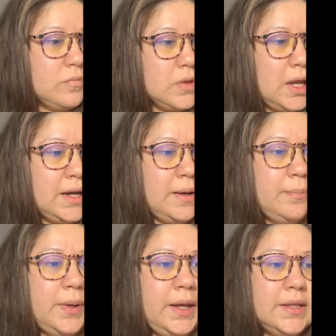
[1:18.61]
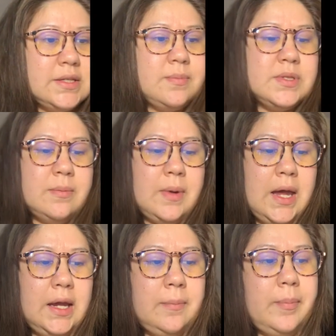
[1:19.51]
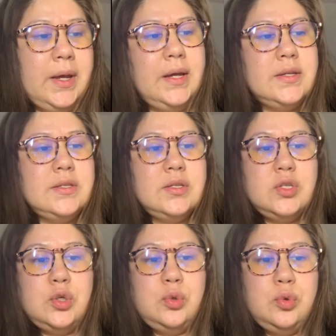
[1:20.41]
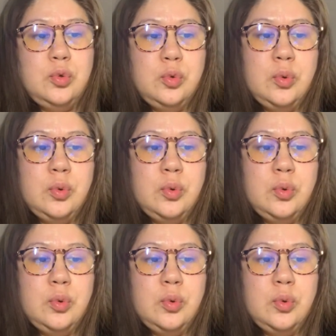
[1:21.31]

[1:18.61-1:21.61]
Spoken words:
And I picked up some egg picks to